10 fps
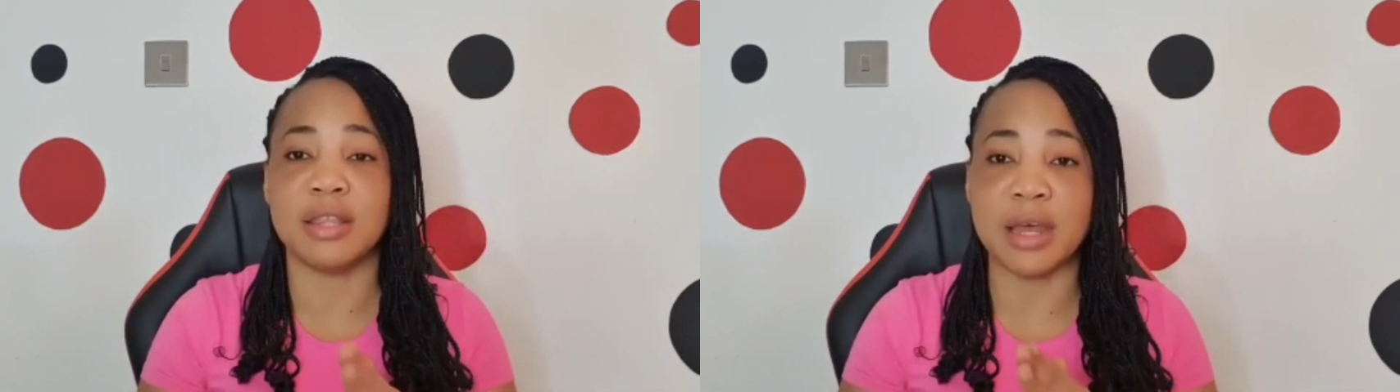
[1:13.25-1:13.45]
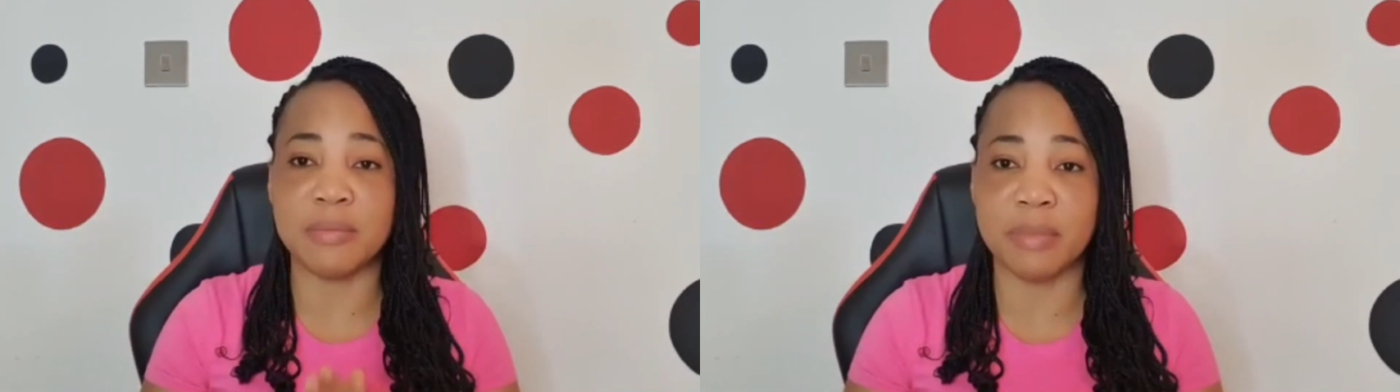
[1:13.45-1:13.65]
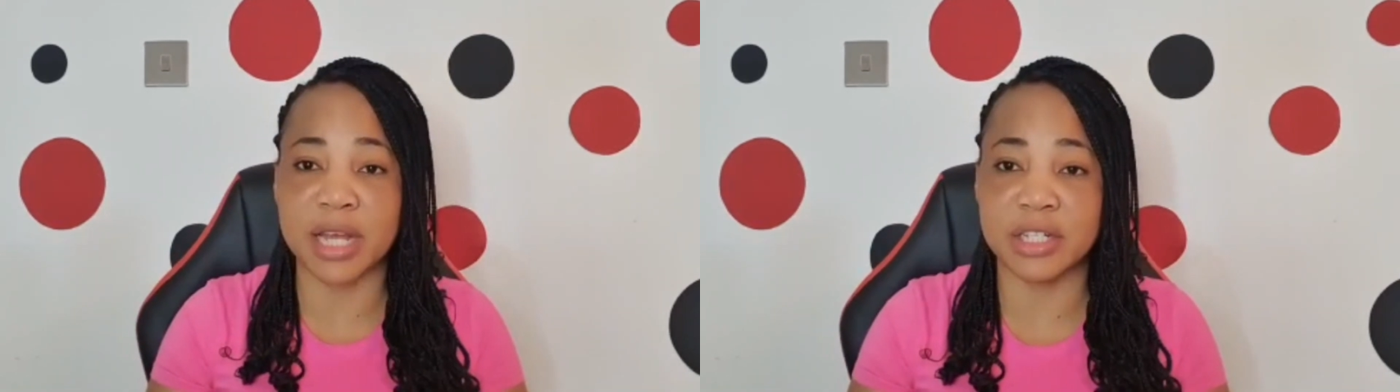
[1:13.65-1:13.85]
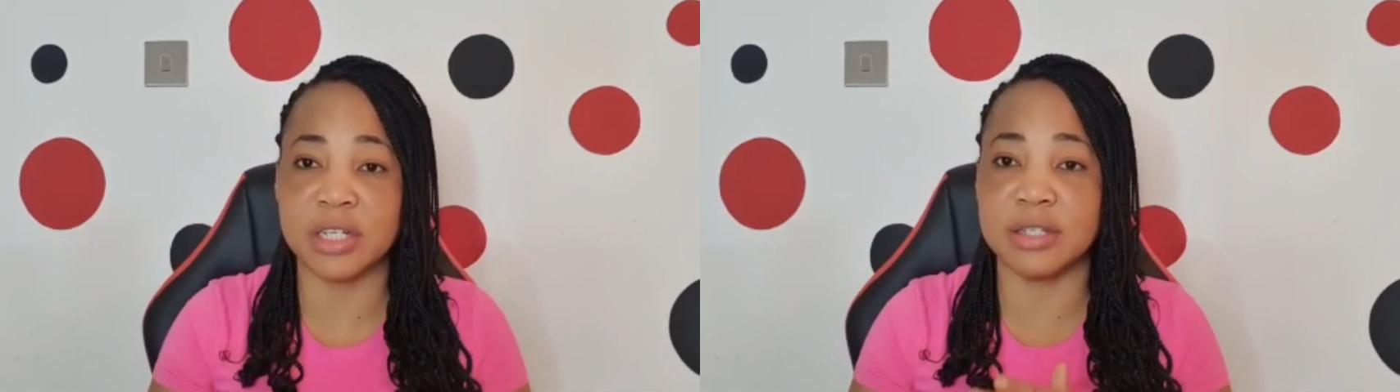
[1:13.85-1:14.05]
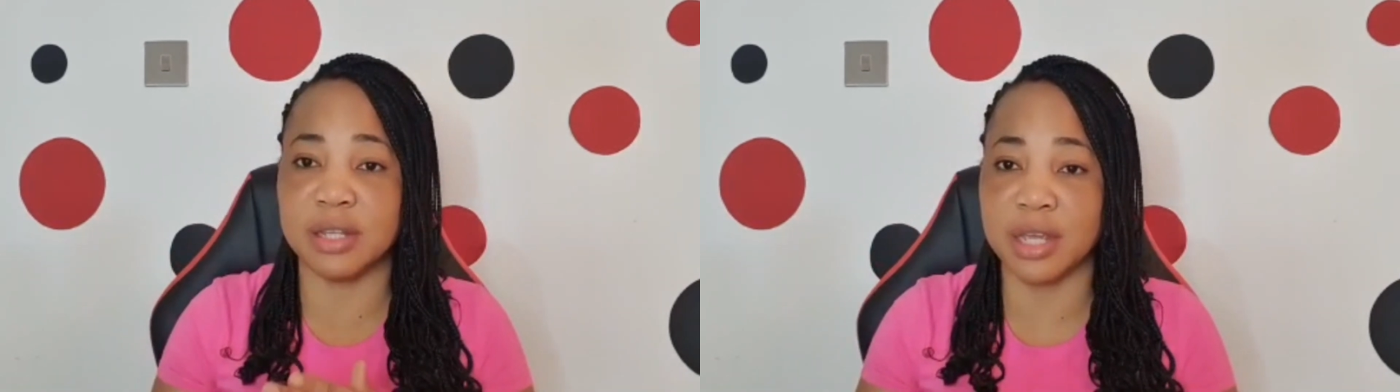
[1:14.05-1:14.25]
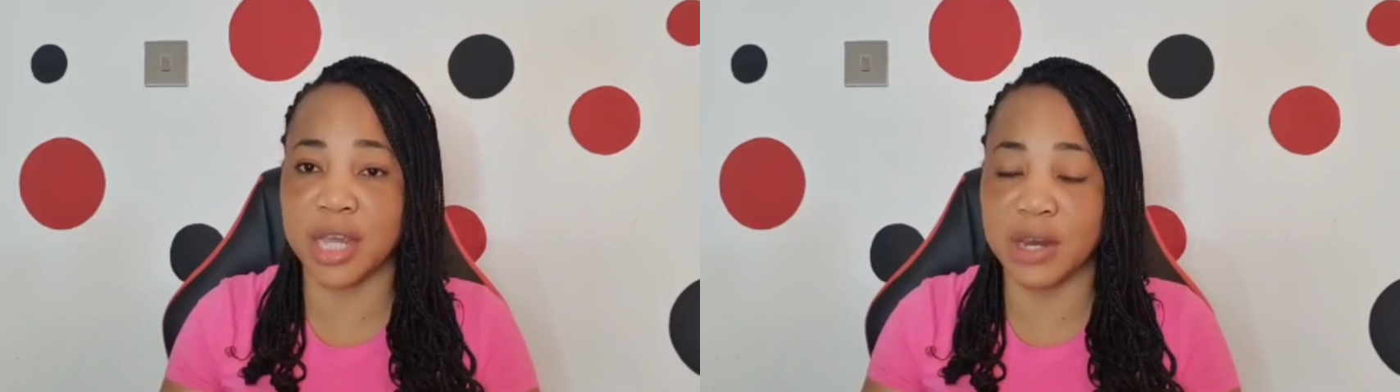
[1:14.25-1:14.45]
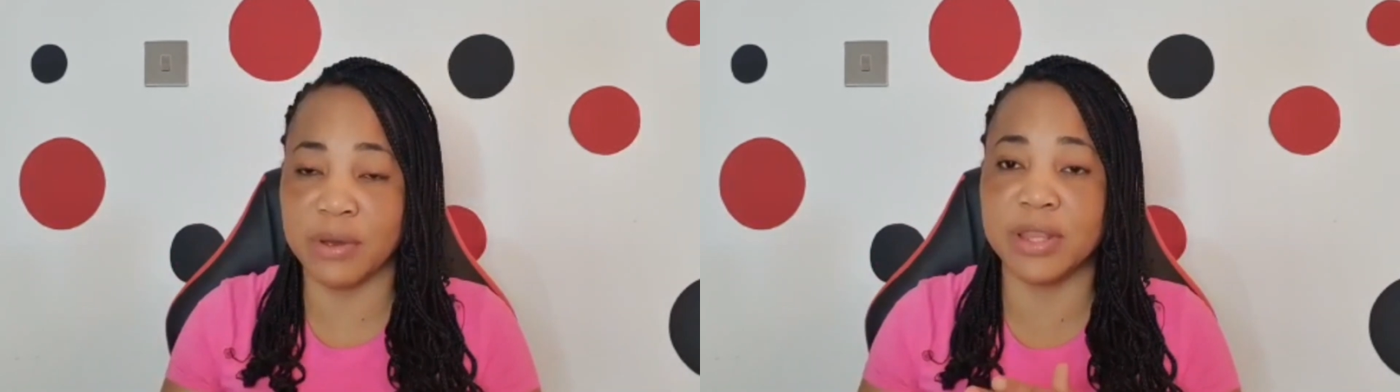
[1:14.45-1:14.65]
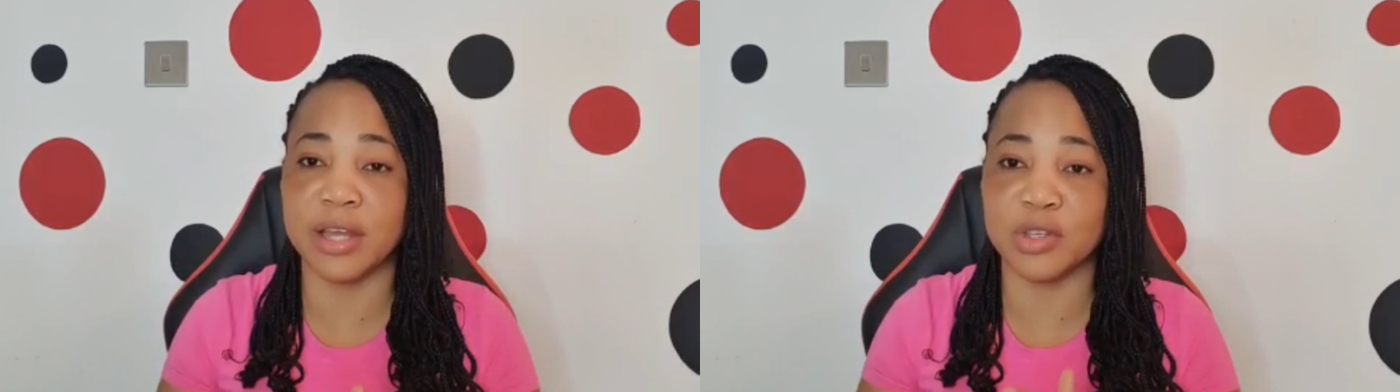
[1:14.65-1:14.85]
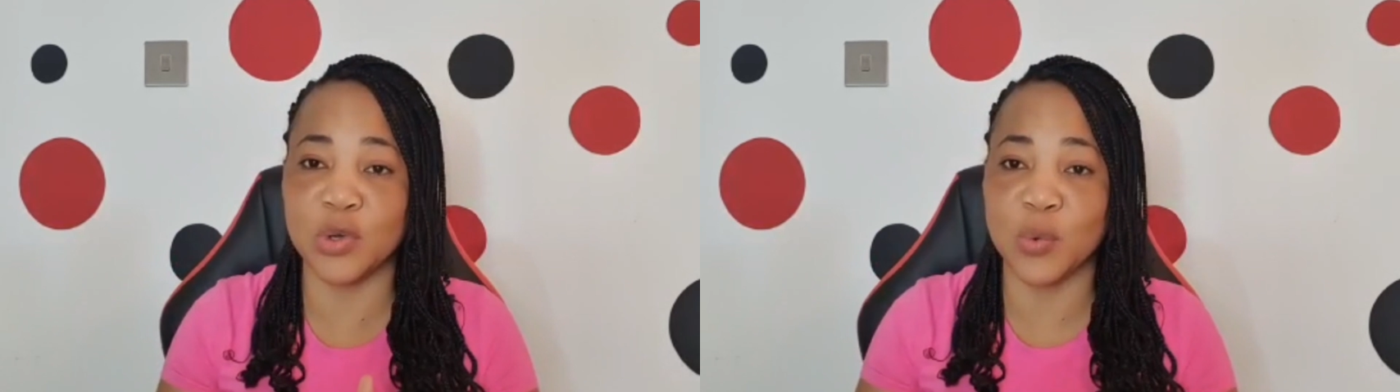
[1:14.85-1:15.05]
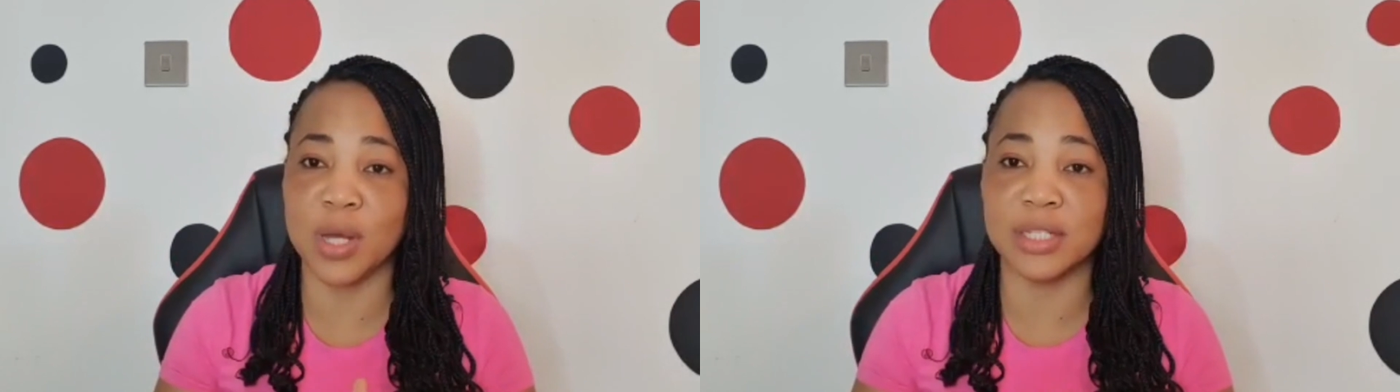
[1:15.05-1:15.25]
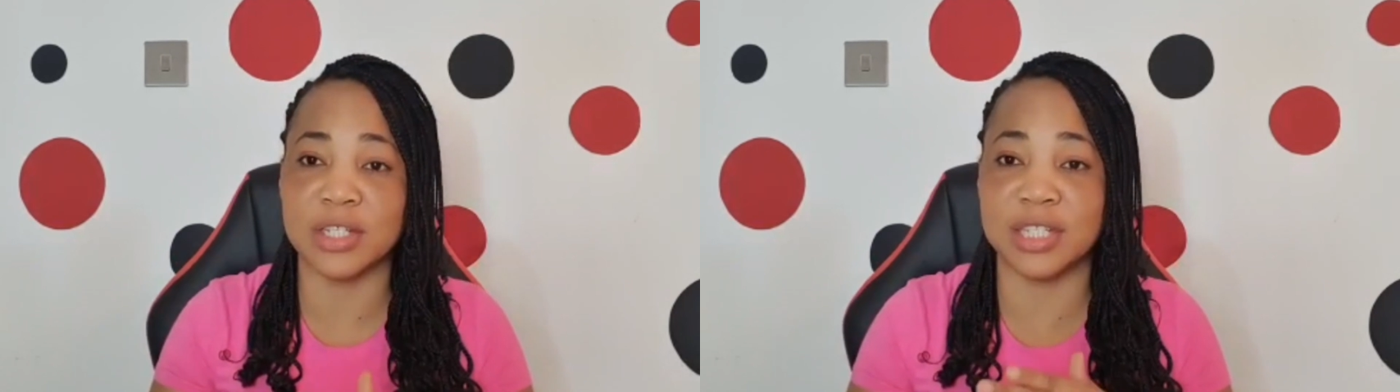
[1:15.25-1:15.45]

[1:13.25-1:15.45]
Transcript: that matches the area that you want to